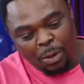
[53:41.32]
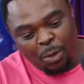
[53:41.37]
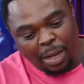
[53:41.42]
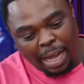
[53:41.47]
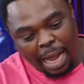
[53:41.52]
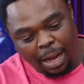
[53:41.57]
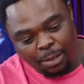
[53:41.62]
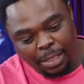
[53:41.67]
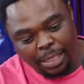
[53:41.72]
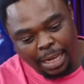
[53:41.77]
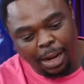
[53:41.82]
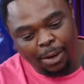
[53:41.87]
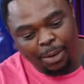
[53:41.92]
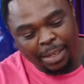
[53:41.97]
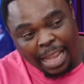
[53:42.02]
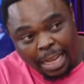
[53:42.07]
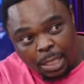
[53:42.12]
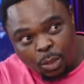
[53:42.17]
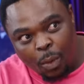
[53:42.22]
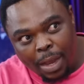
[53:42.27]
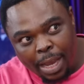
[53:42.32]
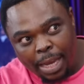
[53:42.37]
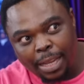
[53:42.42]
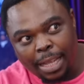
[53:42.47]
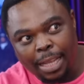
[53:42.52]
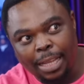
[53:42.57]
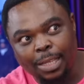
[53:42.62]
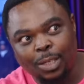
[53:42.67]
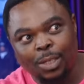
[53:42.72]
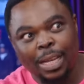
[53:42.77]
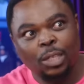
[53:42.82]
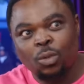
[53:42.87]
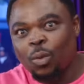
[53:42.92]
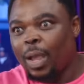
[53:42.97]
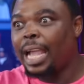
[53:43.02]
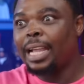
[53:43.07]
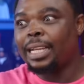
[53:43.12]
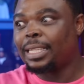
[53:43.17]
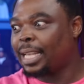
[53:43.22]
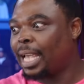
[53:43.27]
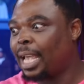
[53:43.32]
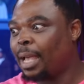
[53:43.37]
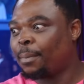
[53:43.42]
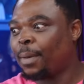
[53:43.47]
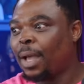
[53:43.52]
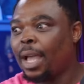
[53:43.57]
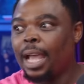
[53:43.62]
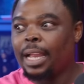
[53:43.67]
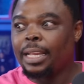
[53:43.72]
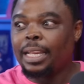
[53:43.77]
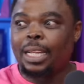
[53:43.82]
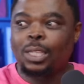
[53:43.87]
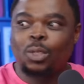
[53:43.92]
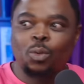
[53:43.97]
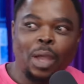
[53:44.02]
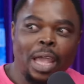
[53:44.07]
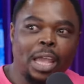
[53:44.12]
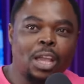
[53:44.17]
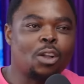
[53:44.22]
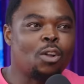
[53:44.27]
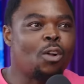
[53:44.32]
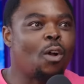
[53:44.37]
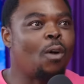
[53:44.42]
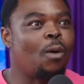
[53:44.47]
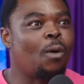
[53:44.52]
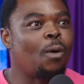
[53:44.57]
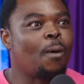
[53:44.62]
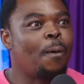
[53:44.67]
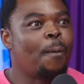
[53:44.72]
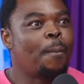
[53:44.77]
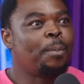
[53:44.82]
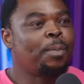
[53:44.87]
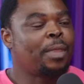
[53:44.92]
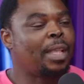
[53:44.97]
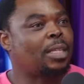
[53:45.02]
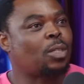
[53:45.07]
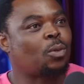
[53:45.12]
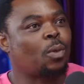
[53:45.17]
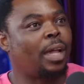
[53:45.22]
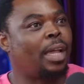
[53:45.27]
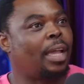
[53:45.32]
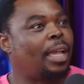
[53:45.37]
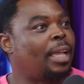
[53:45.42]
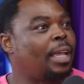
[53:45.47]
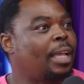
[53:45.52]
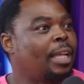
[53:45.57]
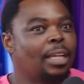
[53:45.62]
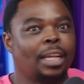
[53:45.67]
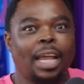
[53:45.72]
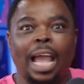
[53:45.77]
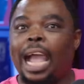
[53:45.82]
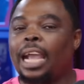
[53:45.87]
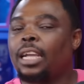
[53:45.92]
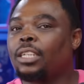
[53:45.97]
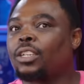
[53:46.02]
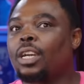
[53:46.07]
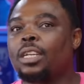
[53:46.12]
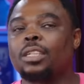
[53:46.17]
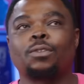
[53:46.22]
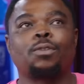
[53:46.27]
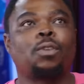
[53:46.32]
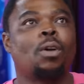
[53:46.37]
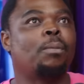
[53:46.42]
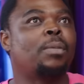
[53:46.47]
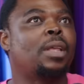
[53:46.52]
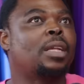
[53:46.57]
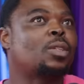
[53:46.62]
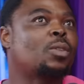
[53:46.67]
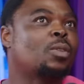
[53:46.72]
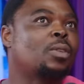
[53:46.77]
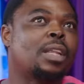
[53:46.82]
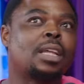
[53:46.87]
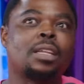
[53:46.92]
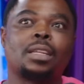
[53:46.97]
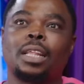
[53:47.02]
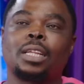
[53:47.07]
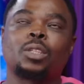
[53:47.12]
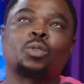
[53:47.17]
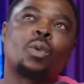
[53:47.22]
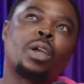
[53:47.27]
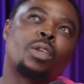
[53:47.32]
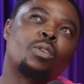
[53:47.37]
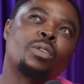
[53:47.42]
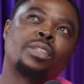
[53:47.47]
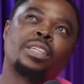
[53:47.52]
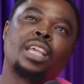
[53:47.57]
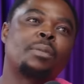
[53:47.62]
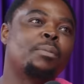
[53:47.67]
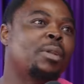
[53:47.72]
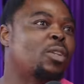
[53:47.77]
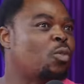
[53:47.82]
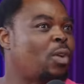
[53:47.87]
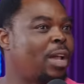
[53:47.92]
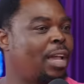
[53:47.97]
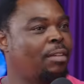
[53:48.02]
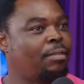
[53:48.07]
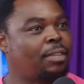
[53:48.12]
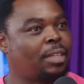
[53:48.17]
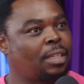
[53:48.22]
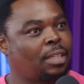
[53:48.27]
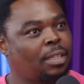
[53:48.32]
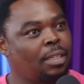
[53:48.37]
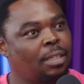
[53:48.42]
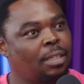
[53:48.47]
you count down, that's where it is. That's where I tap. That's where I go. That's where I transform. That's where you take me to heaven.